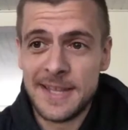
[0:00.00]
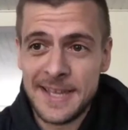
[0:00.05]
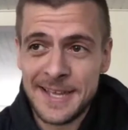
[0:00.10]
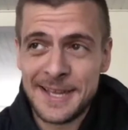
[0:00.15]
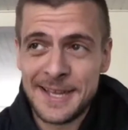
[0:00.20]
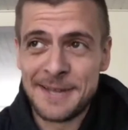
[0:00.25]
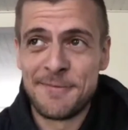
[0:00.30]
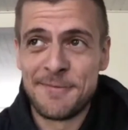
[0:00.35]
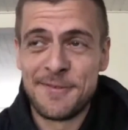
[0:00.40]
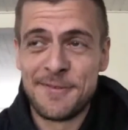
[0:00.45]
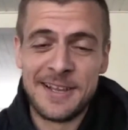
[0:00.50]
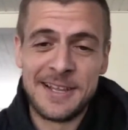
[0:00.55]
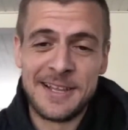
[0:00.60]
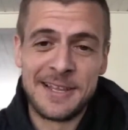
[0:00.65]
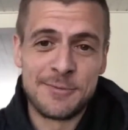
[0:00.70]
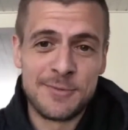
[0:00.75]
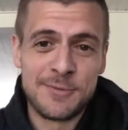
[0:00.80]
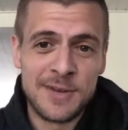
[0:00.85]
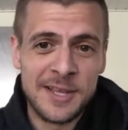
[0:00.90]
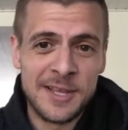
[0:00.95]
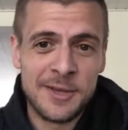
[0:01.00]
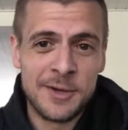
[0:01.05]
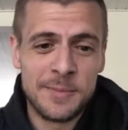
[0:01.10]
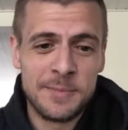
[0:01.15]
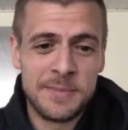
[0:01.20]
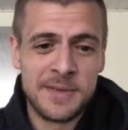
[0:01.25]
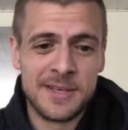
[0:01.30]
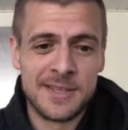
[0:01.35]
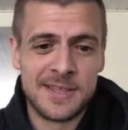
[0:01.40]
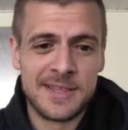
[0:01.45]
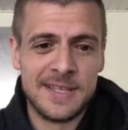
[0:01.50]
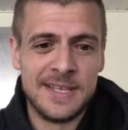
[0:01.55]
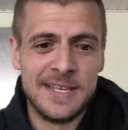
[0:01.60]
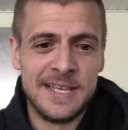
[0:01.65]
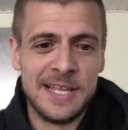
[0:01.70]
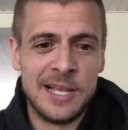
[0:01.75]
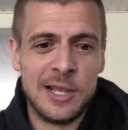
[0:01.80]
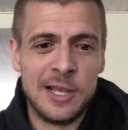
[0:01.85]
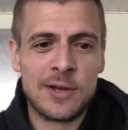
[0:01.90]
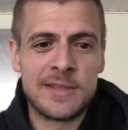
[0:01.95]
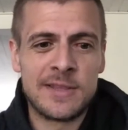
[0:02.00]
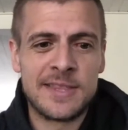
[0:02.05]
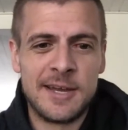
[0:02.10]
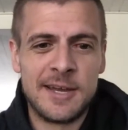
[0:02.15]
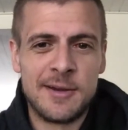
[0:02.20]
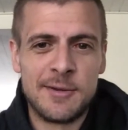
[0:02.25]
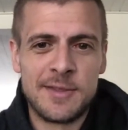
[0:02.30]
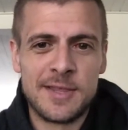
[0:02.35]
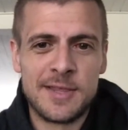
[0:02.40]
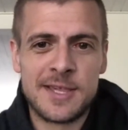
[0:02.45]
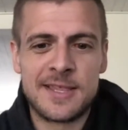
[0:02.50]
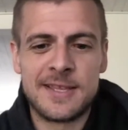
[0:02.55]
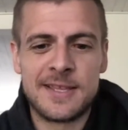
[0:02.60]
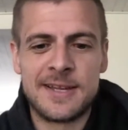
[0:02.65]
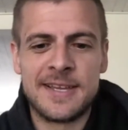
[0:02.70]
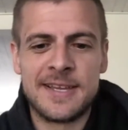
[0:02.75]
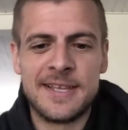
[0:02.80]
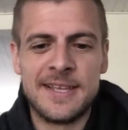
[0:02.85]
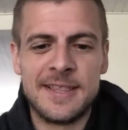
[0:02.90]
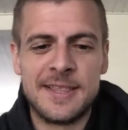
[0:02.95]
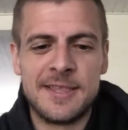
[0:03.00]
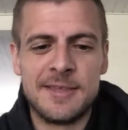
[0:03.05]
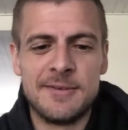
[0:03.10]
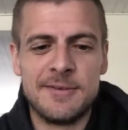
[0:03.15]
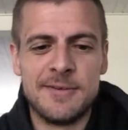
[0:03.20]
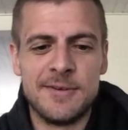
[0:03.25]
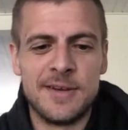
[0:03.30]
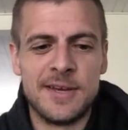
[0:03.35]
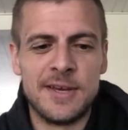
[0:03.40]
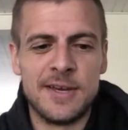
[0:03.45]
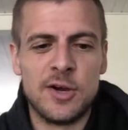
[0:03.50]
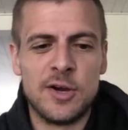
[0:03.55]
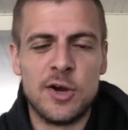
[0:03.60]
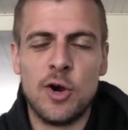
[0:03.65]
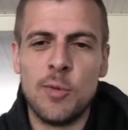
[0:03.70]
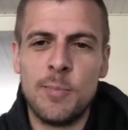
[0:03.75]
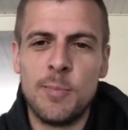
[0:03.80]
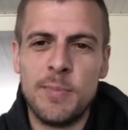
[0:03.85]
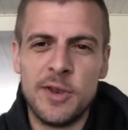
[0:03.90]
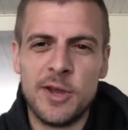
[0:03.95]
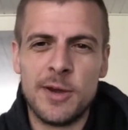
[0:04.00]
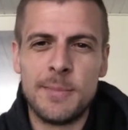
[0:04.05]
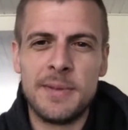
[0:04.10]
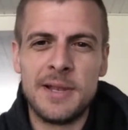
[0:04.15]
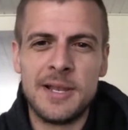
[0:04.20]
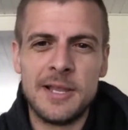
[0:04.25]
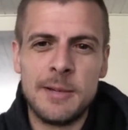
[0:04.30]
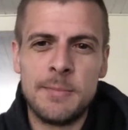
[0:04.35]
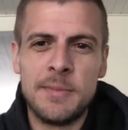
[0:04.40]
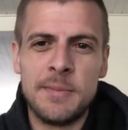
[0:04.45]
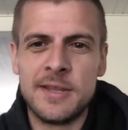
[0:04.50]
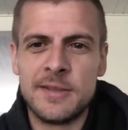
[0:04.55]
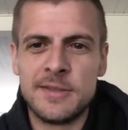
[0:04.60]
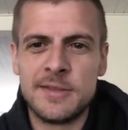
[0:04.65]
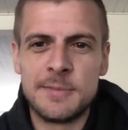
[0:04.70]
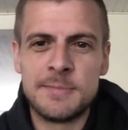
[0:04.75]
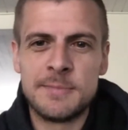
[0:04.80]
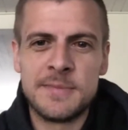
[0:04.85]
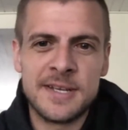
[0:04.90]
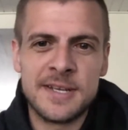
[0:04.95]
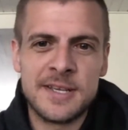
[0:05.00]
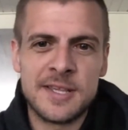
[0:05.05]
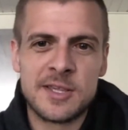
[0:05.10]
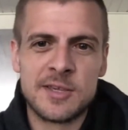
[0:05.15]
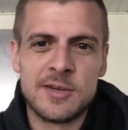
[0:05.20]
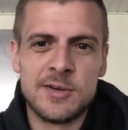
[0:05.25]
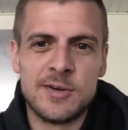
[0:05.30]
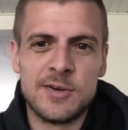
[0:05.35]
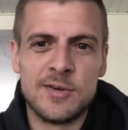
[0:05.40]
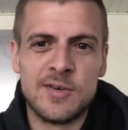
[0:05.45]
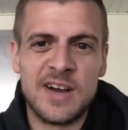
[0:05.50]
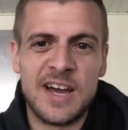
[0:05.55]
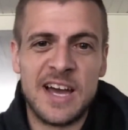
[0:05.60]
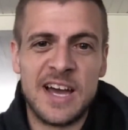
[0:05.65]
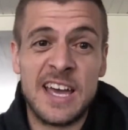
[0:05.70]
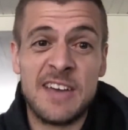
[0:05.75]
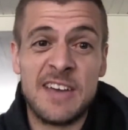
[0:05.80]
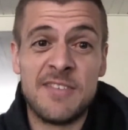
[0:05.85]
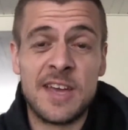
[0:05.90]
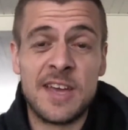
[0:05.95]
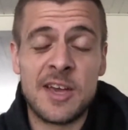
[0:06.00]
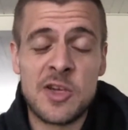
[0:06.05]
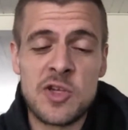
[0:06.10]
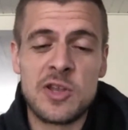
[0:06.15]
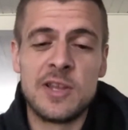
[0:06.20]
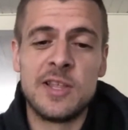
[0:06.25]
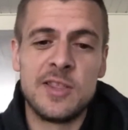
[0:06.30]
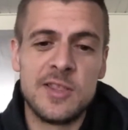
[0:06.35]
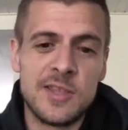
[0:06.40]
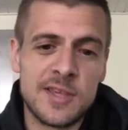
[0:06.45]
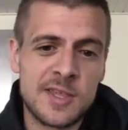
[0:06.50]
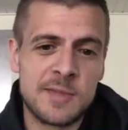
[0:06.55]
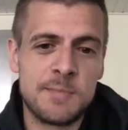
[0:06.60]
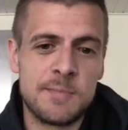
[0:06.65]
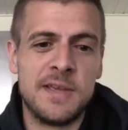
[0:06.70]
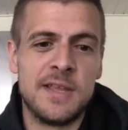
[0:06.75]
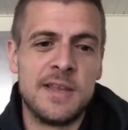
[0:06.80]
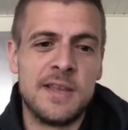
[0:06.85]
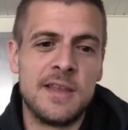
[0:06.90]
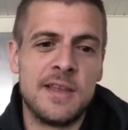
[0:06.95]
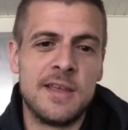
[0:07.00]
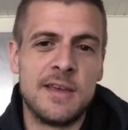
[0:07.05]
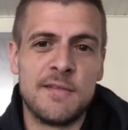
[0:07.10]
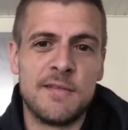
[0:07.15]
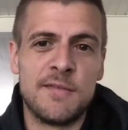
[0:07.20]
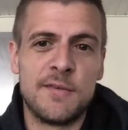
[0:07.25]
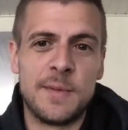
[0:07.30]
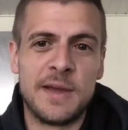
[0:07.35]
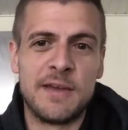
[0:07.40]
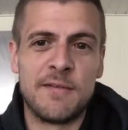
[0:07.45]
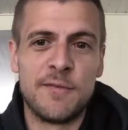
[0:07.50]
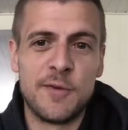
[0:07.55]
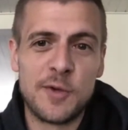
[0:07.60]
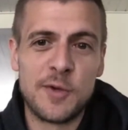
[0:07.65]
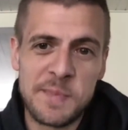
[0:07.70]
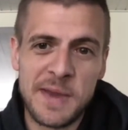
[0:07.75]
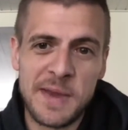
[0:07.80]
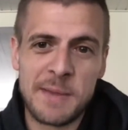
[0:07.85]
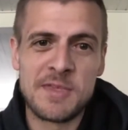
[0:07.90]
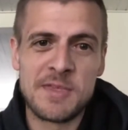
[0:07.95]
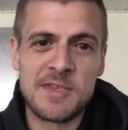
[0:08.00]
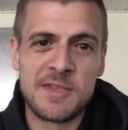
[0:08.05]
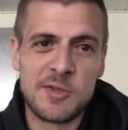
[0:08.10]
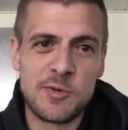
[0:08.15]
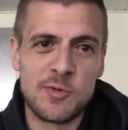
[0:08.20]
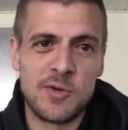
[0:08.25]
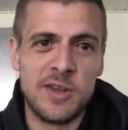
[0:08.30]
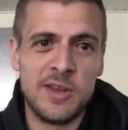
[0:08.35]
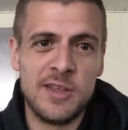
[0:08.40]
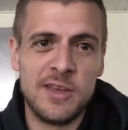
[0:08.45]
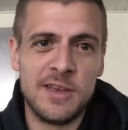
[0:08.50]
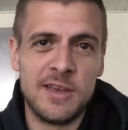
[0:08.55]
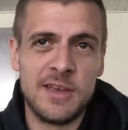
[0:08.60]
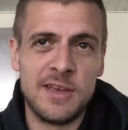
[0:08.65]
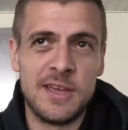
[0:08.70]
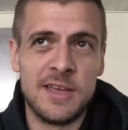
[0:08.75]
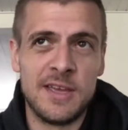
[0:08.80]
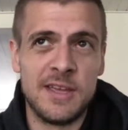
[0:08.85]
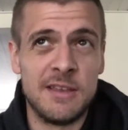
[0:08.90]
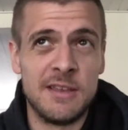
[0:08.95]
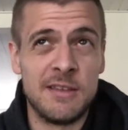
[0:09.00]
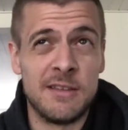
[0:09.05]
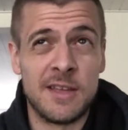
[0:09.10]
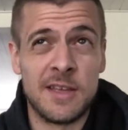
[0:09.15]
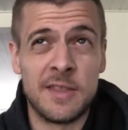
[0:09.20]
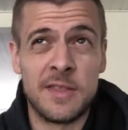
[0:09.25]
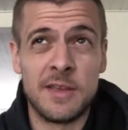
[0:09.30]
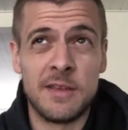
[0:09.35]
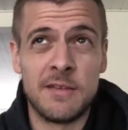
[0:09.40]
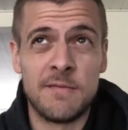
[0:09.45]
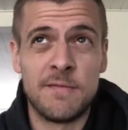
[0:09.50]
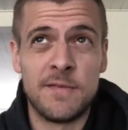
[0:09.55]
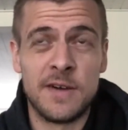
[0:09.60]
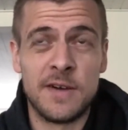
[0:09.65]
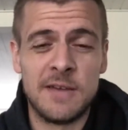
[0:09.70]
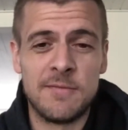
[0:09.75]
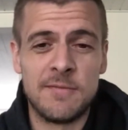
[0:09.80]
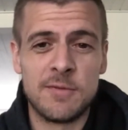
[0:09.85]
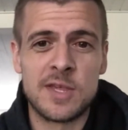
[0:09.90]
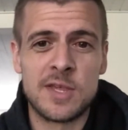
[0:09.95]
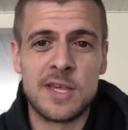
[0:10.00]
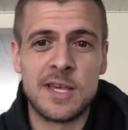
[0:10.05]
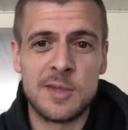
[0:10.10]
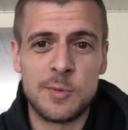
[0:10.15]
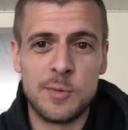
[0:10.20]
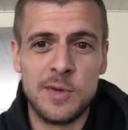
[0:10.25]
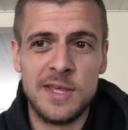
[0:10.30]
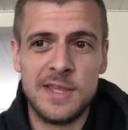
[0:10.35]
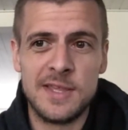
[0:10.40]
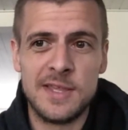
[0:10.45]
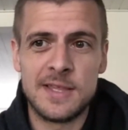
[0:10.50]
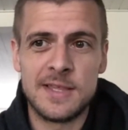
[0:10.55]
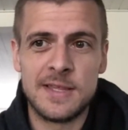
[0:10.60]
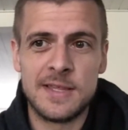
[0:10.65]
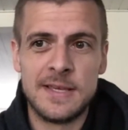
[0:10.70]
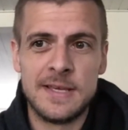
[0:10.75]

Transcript: I'm feeling really good because the lockdown is starting to open up a little bit in Denmark. So I've actually just been for my first badminton training in I think 5 or 6 weeks.